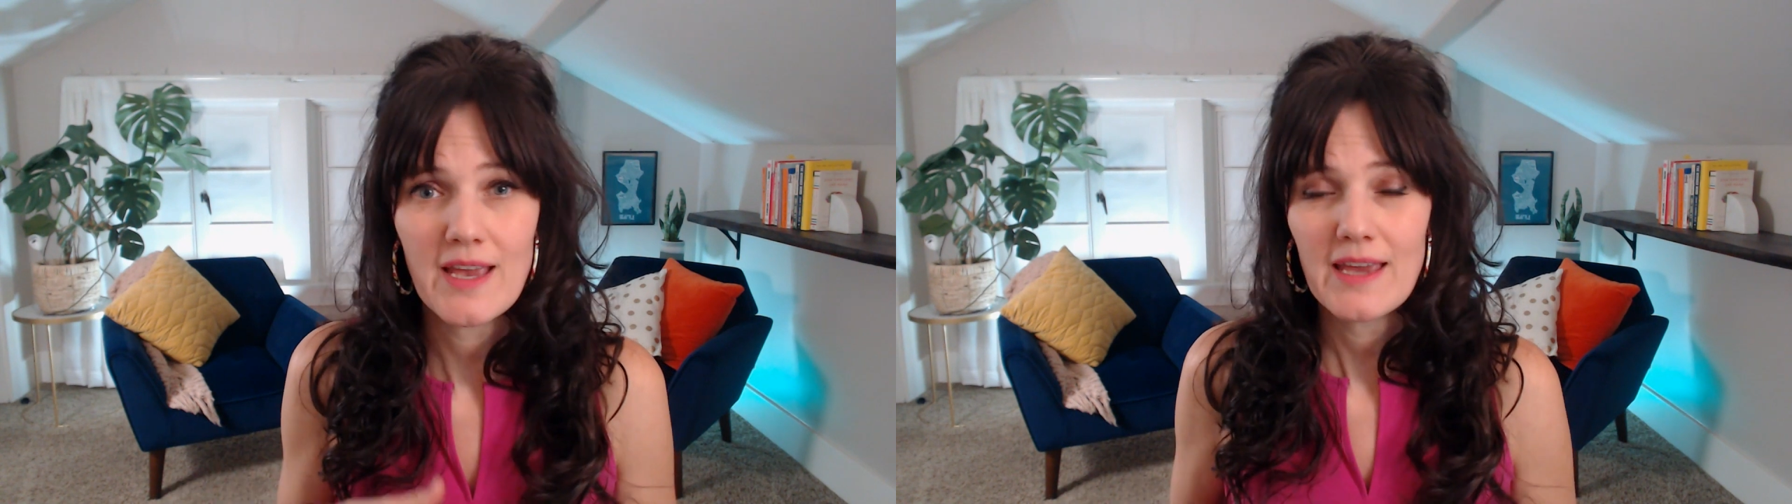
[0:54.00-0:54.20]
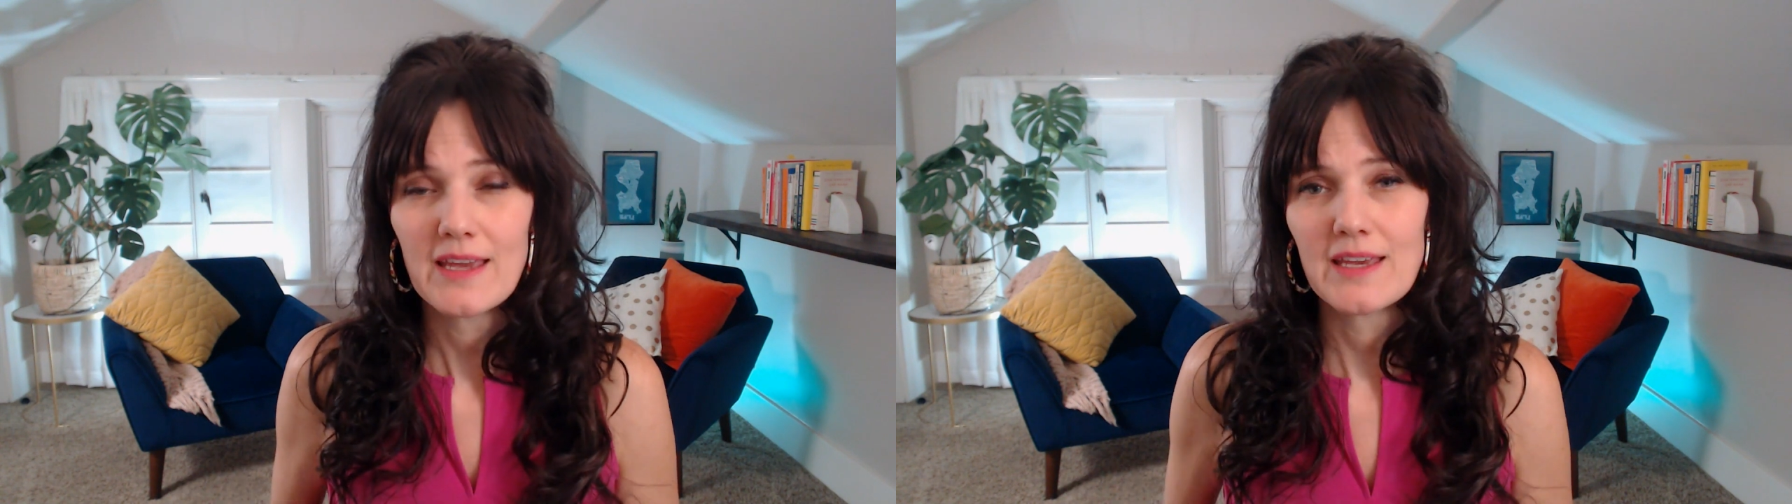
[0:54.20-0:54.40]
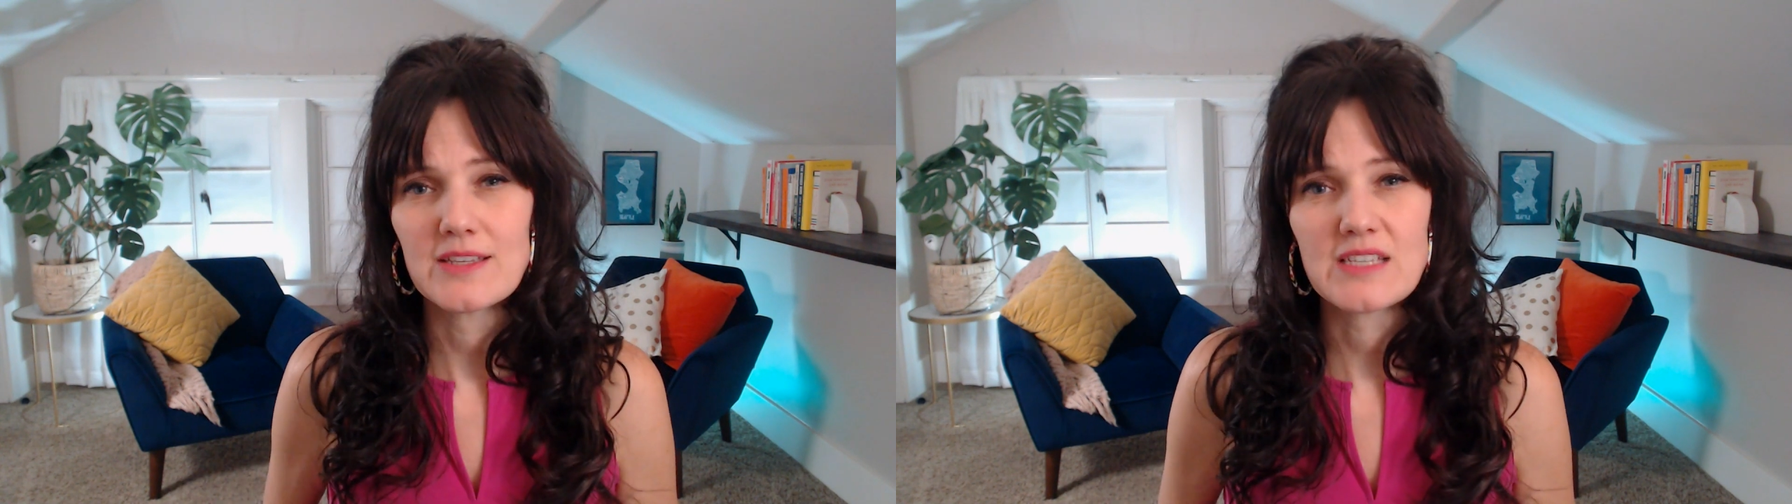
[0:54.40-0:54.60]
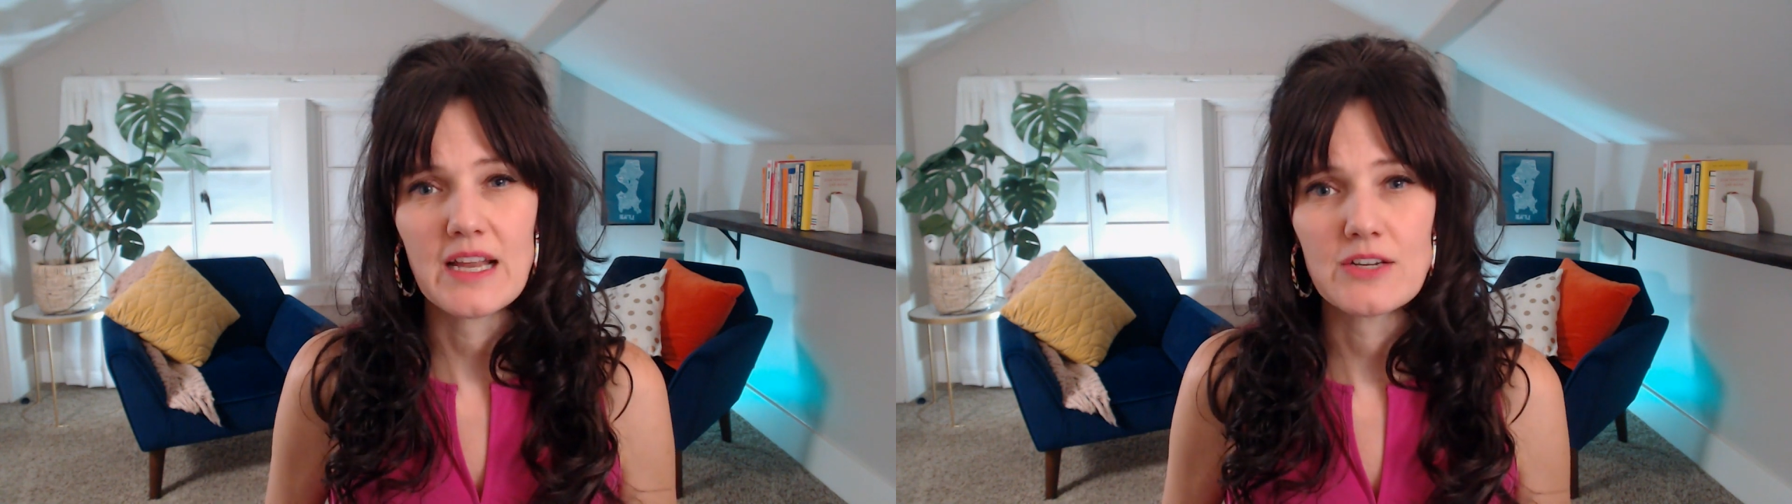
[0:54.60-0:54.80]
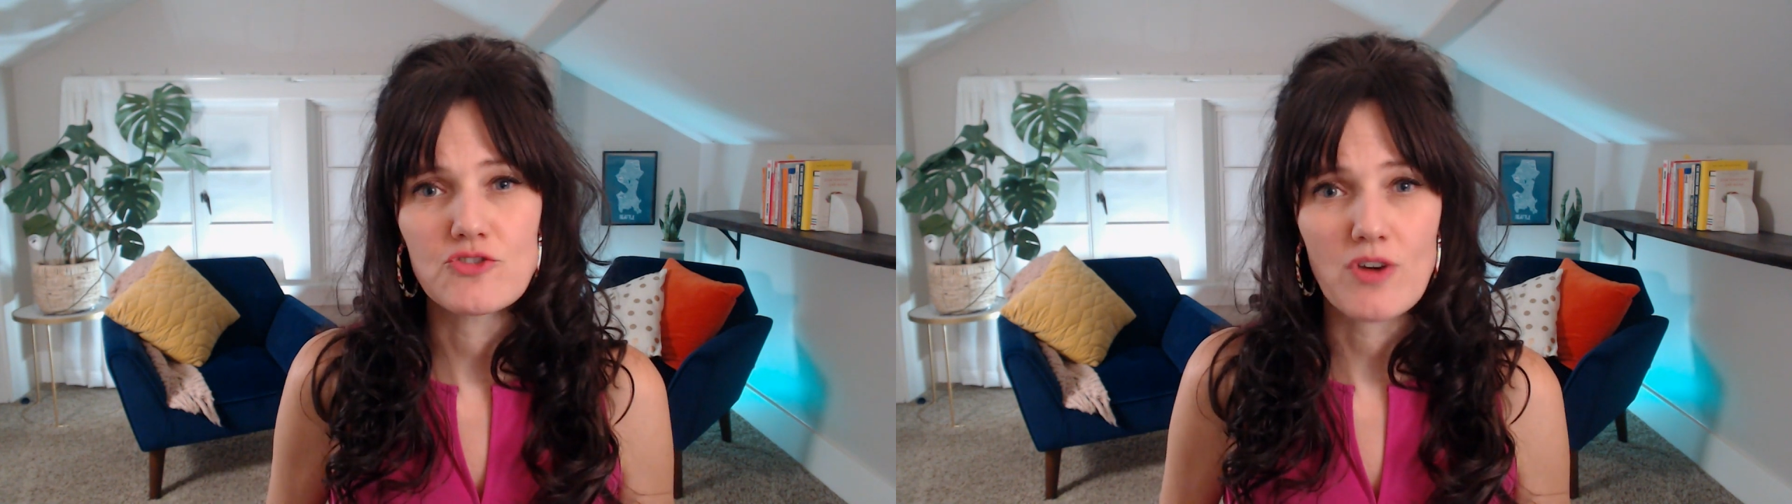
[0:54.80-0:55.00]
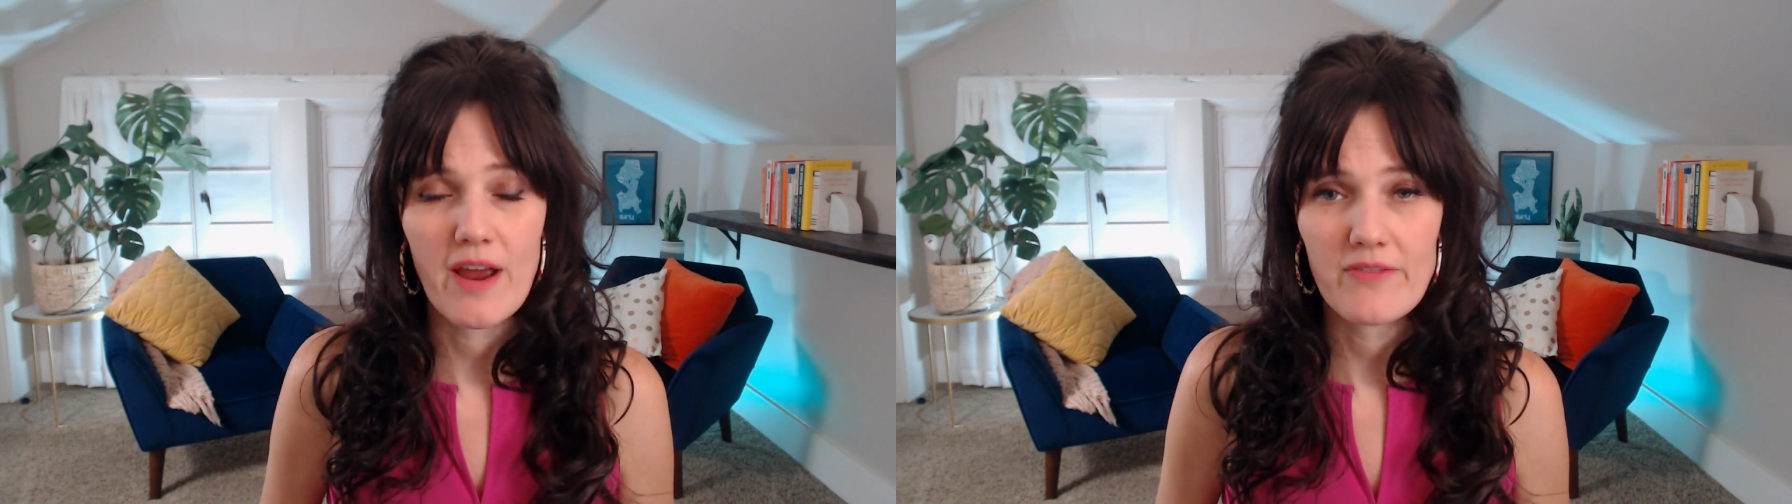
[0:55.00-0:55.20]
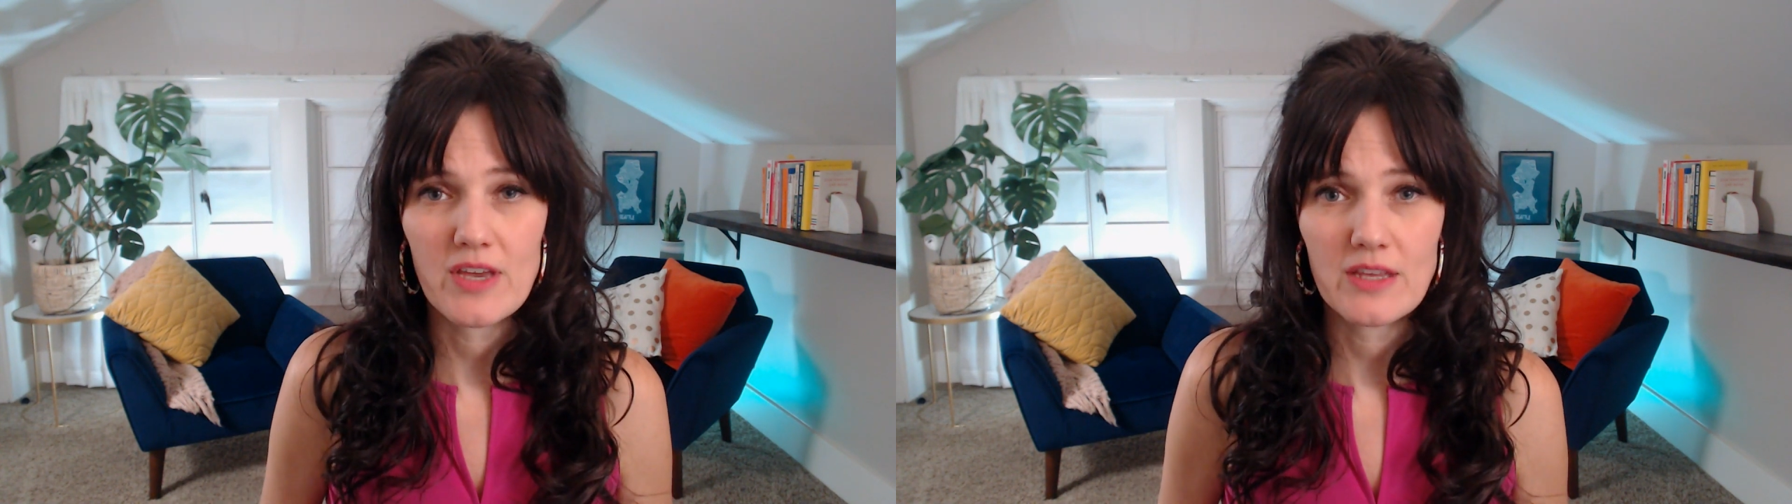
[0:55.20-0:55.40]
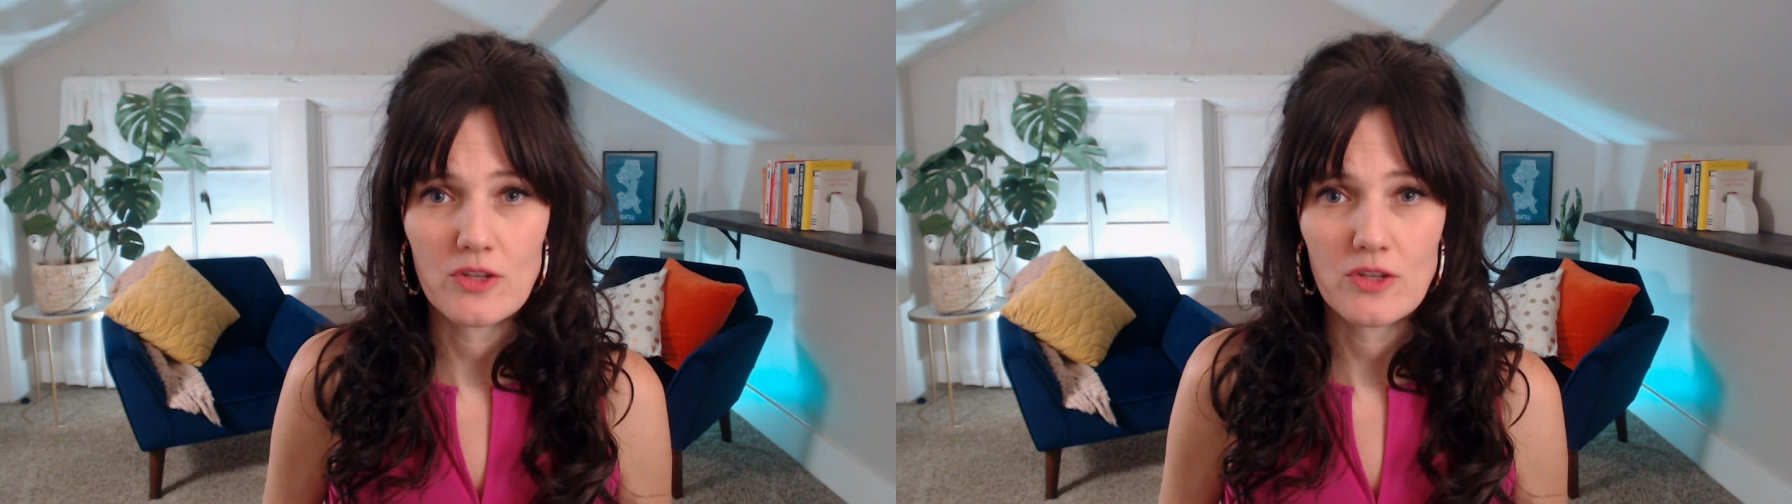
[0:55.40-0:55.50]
is kind of driving the